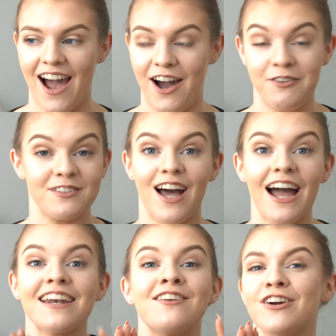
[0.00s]
I
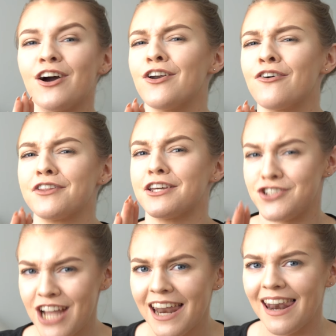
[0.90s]
hadn't even gotten over the
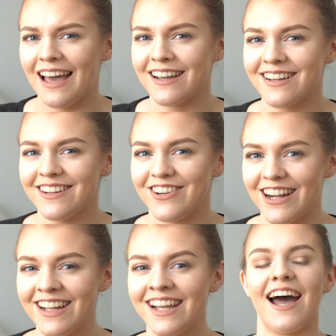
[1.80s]
jet lag,
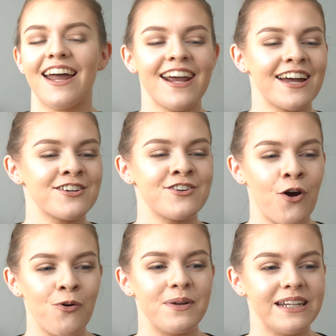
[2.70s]
right? And I had
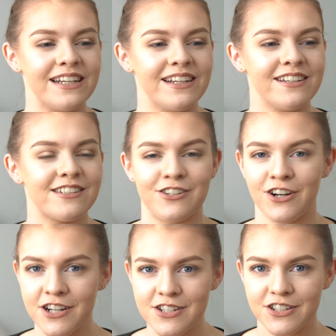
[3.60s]
nobody to
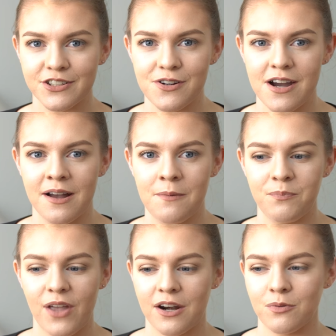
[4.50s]
turn to.
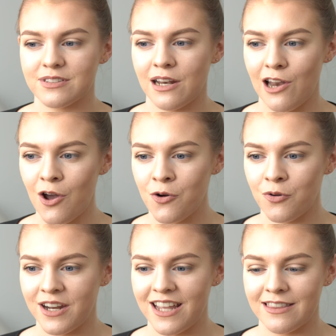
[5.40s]
And I was
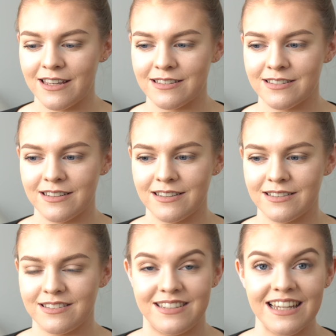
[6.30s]
alone in this
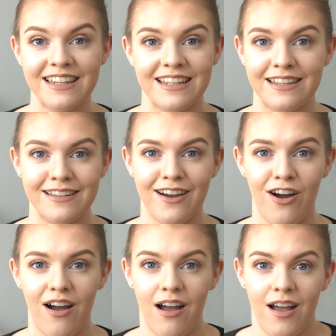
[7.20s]
city.
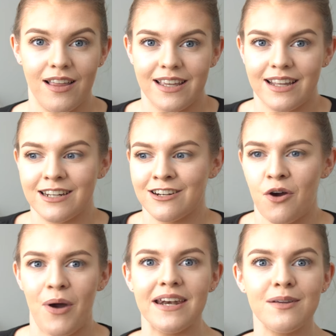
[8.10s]
Like I didn't
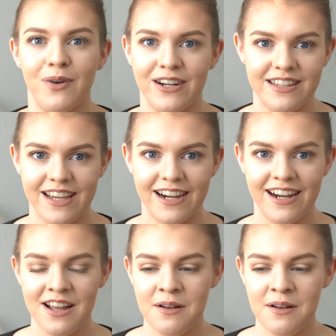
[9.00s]
know anybody there.